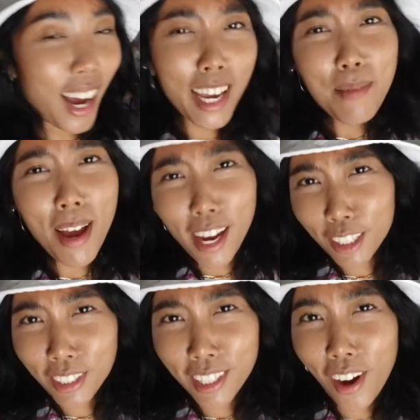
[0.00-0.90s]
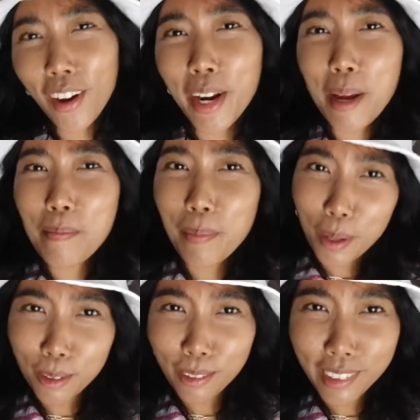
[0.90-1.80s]
I am actually on a
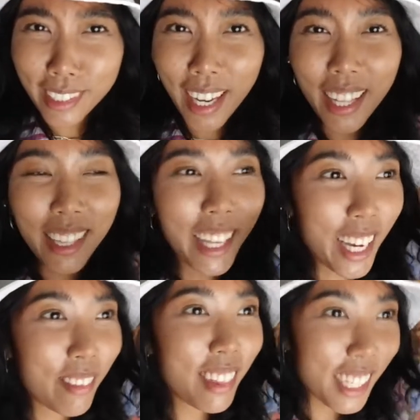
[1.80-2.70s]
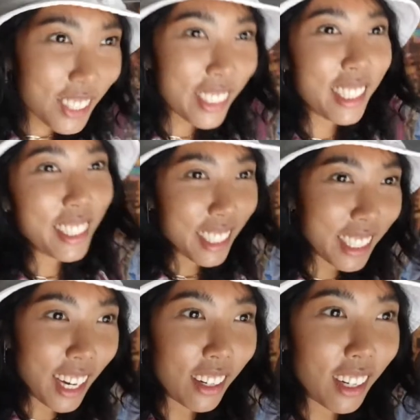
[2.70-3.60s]
boat. Like, I'm literally
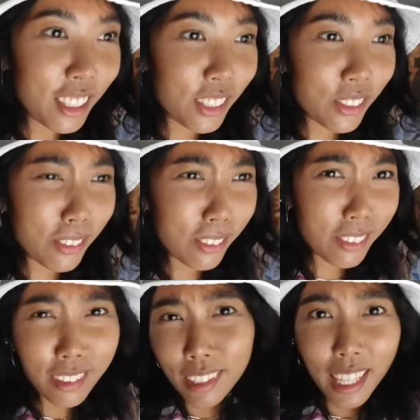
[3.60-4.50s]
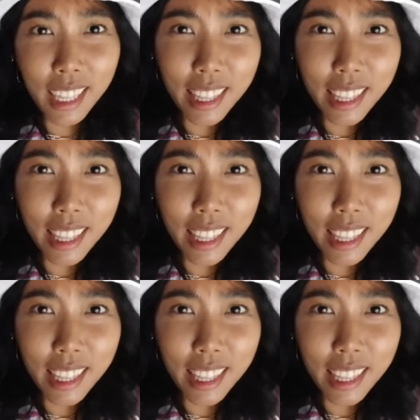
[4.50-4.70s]
looking out onto the